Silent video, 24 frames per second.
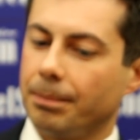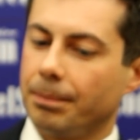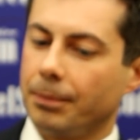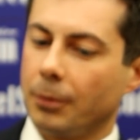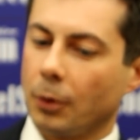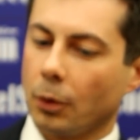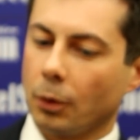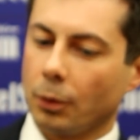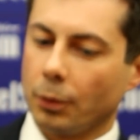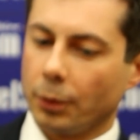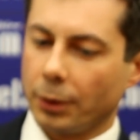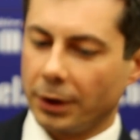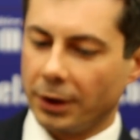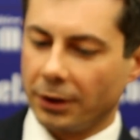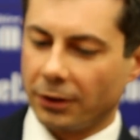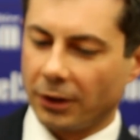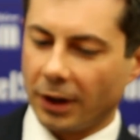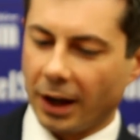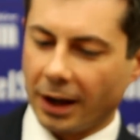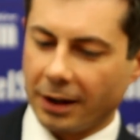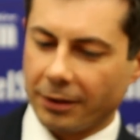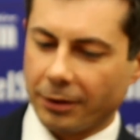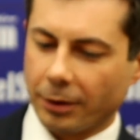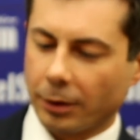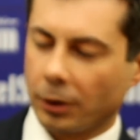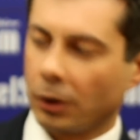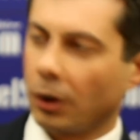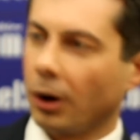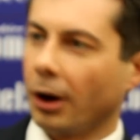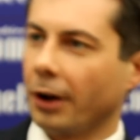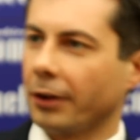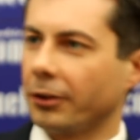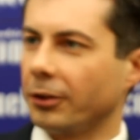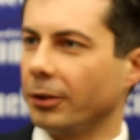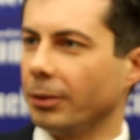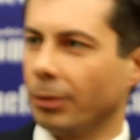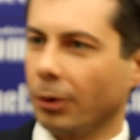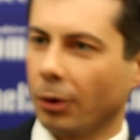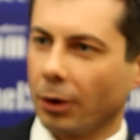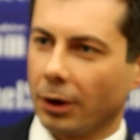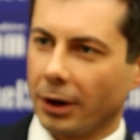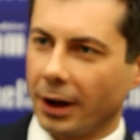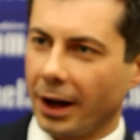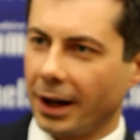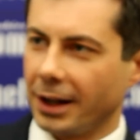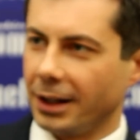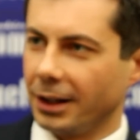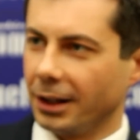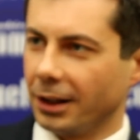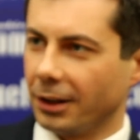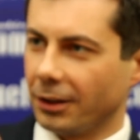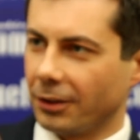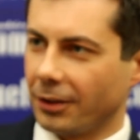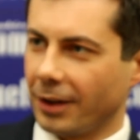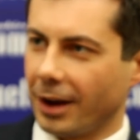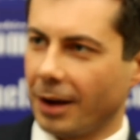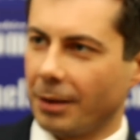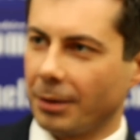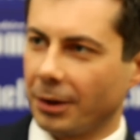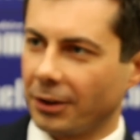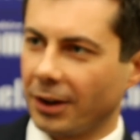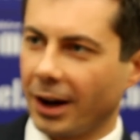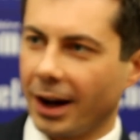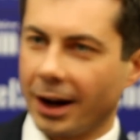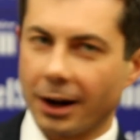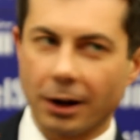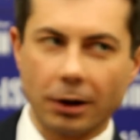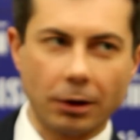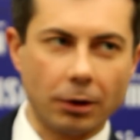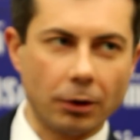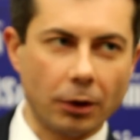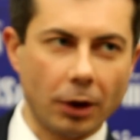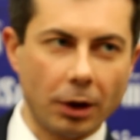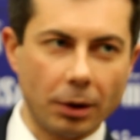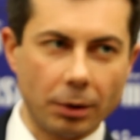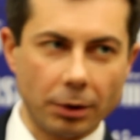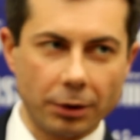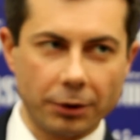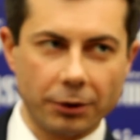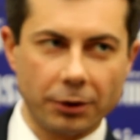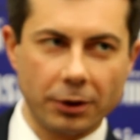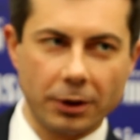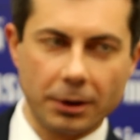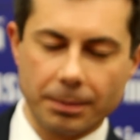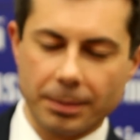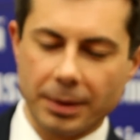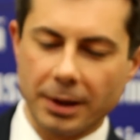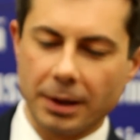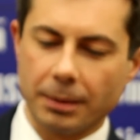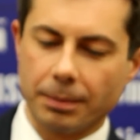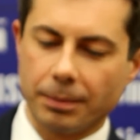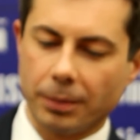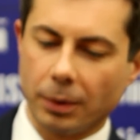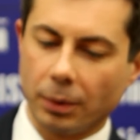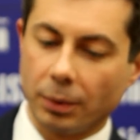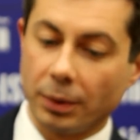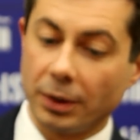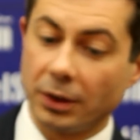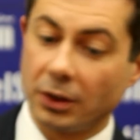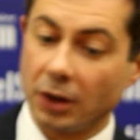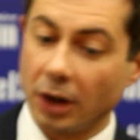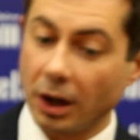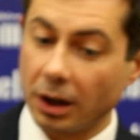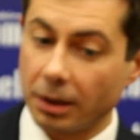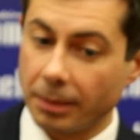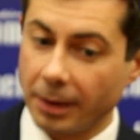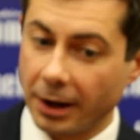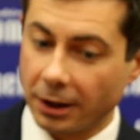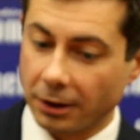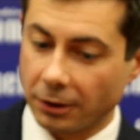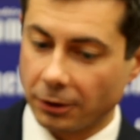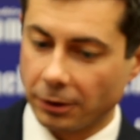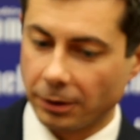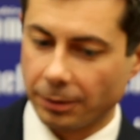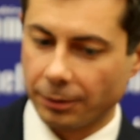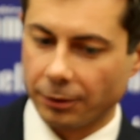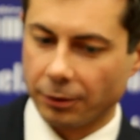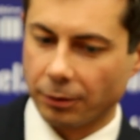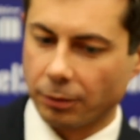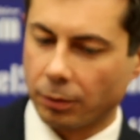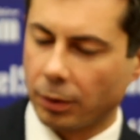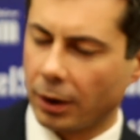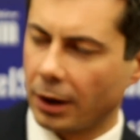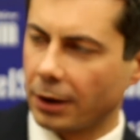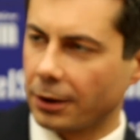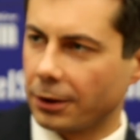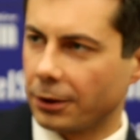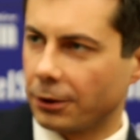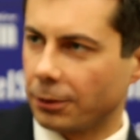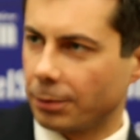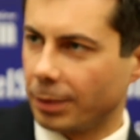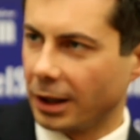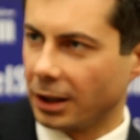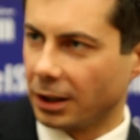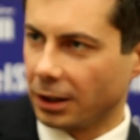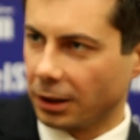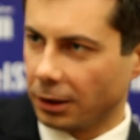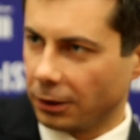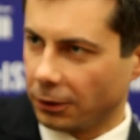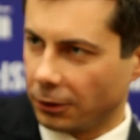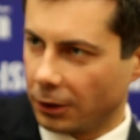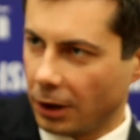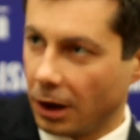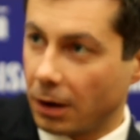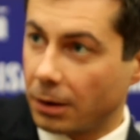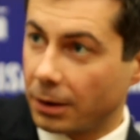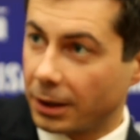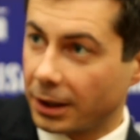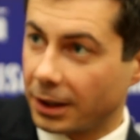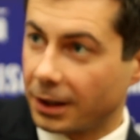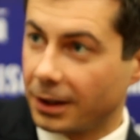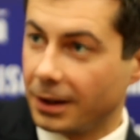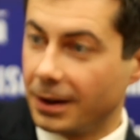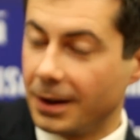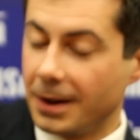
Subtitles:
with these kind of across-the-board ideas of how much higher or lower should it be. But when we talk about it in terms of where the spending is going,